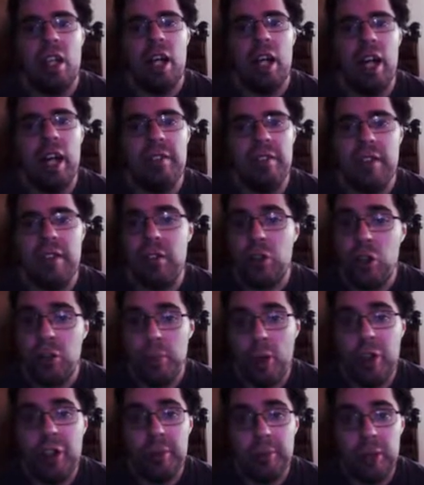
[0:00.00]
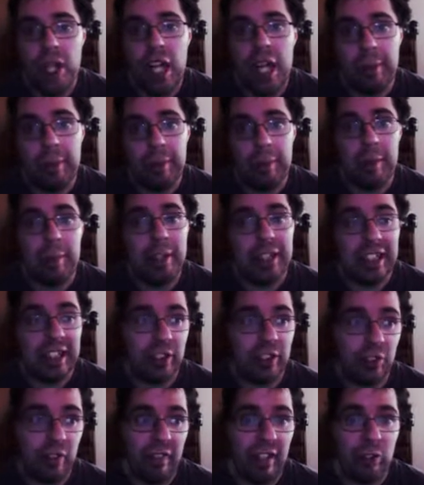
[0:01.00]
If you have a hormonal problem, it means that
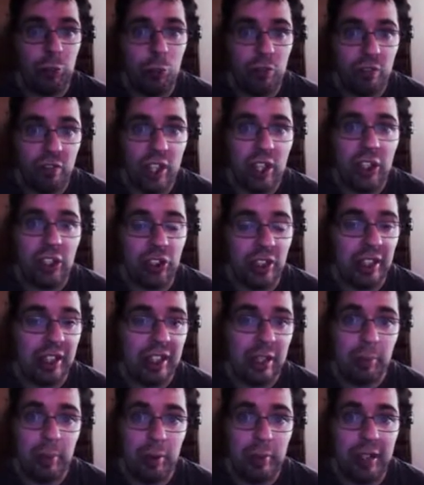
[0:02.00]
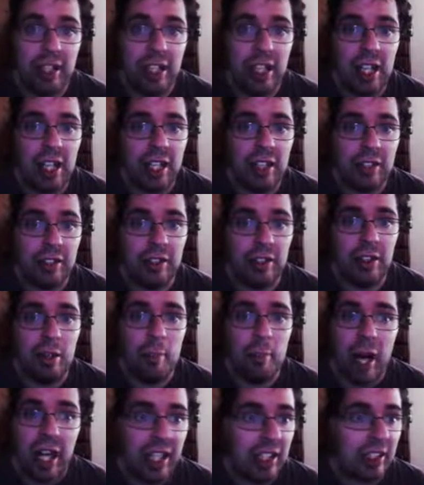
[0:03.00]
certain things won't function simply because the
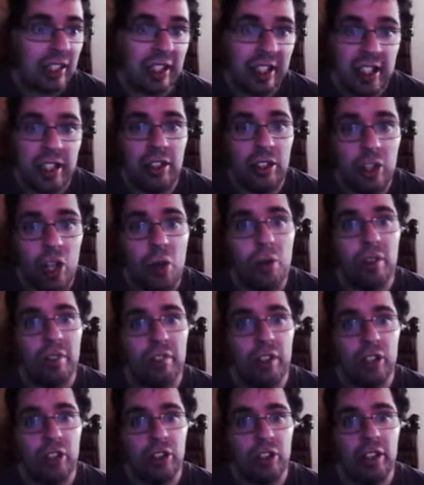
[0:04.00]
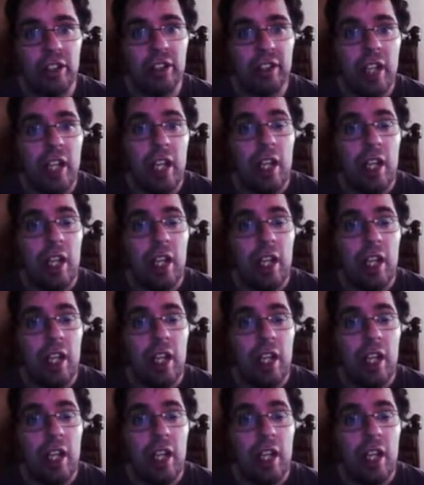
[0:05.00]
body doesn't know it functions.